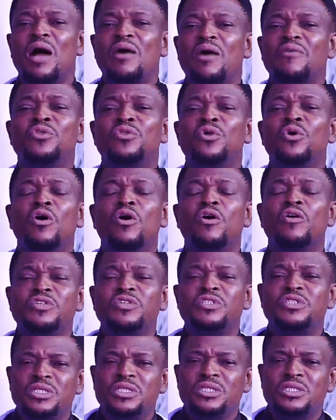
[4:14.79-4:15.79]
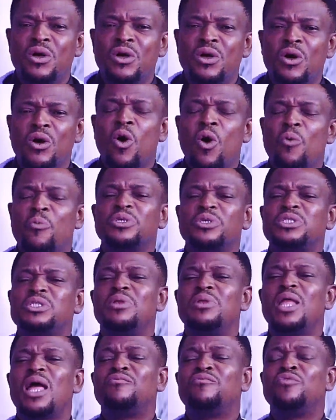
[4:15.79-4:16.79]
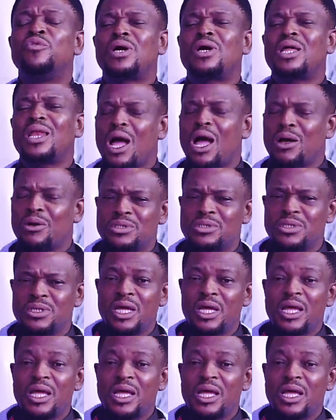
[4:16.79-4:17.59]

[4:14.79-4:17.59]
have no offices or possibly have no clout.